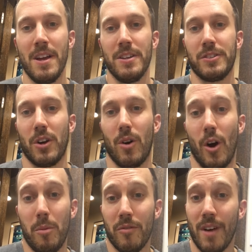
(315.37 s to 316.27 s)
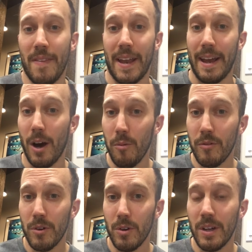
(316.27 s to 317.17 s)
So I hope you find that
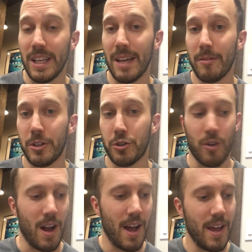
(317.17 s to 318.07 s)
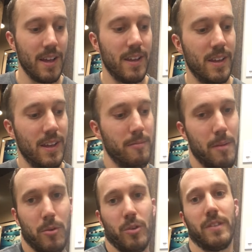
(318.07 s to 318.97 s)
helpful. Give it a try.
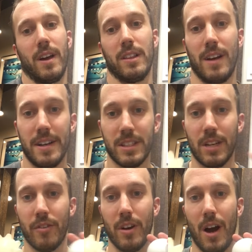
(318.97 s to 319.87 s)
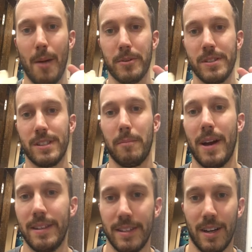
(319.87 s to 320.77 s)
Remember, we've got lots of different options
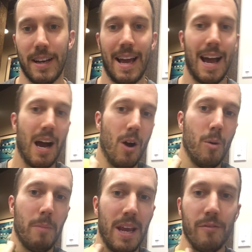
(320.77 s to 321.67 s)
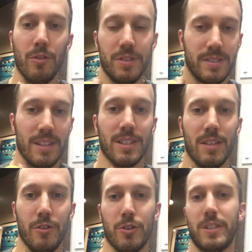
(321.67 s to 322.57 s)
depending on how painful and
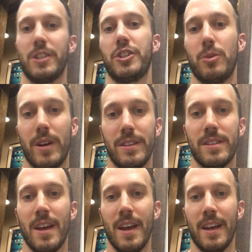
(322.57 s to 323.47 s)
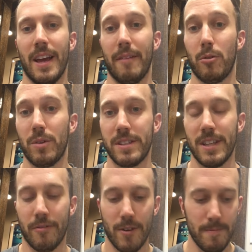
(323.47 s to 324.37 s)
sensitive your tissue is. Everyone's
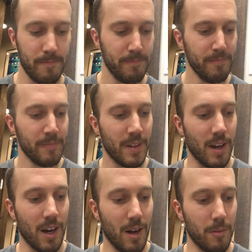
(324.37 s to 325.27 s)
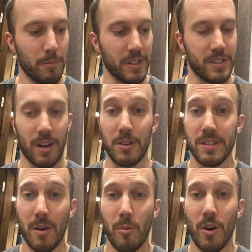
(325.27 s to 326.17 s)
different. But start
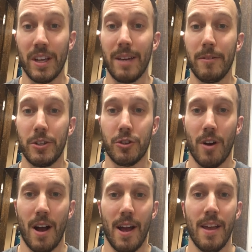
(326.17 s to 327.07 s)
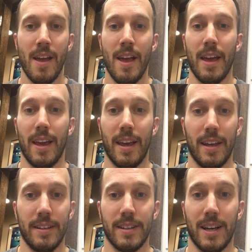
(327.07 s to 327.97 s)
somewhere, give it a try,
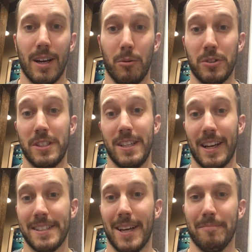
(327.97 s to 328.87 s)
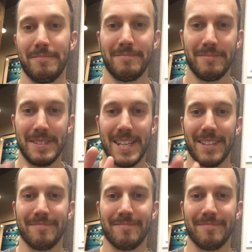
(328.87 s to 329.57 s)
and we'll see you next time. See ya.